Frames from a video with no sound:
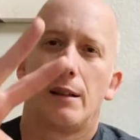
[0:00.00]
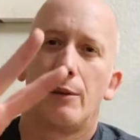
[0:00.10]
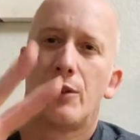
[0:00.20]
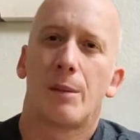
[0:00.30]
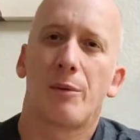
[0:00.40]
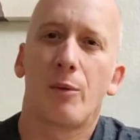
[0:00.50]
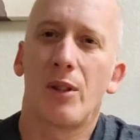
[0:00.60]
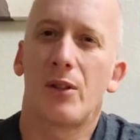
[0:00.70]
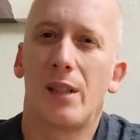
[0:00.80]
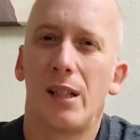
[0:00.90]
what's up everyone?
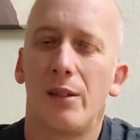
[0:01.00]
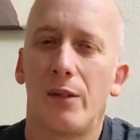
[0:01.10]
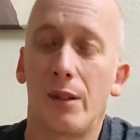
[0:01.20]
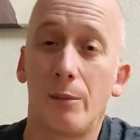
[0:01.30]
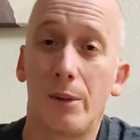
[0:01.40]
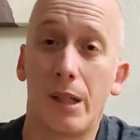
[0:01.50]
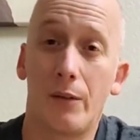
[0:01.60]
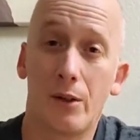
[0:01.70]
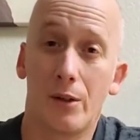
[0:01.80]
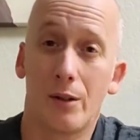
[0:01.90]
It's Dave and we have
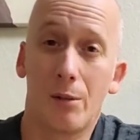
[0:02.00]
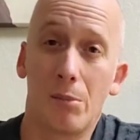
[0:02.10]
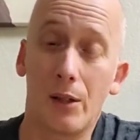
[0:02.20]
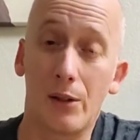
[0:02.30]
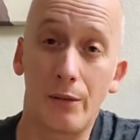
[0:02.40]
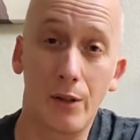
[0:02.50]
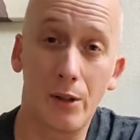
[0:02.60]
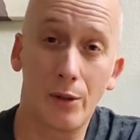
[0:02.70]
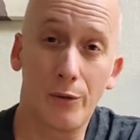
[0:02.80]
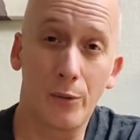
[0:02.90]
another unboxing
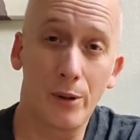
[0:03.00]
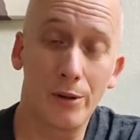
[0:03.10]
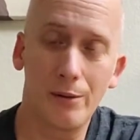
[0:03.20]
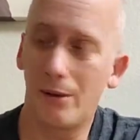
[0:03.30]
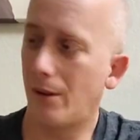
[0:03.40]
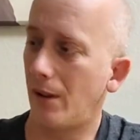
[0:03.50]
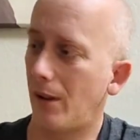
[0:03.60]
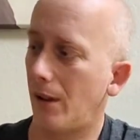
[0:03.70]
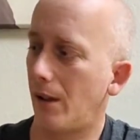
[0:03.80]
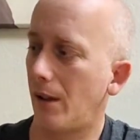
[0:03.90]
video for you
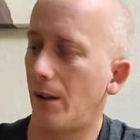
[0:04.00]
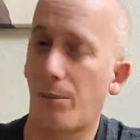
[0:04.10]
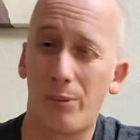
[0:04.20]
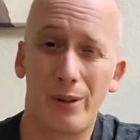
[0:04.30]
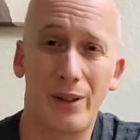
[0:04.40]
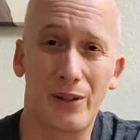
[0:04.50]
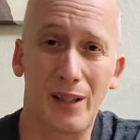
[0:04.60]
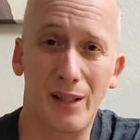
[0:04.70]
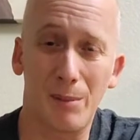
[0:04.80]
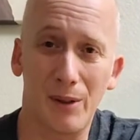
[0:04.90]
and I'm pretty
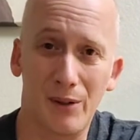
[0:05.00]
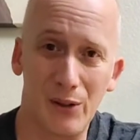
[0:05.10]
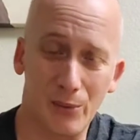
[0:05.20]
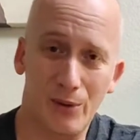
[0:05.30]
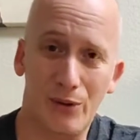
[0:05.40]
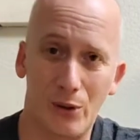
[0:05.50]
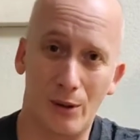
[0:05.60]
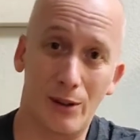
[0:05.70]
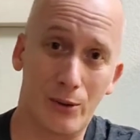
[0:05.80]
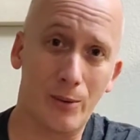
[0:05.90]
excited about this one
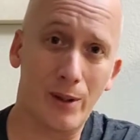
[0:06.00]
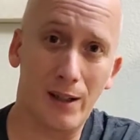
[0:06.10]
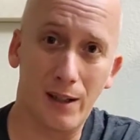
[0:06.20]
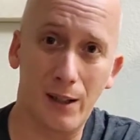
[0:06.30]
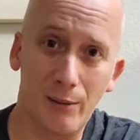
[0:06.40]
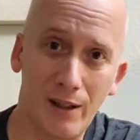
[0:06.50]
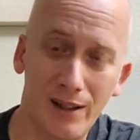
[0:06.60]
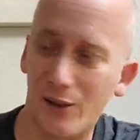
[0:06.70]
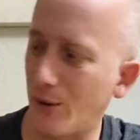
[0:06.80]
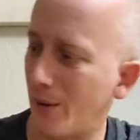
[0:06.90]
so let's go ahead and get right
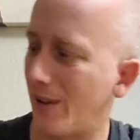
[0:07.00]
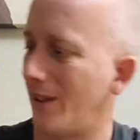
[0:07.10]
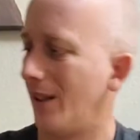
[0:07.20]
into it.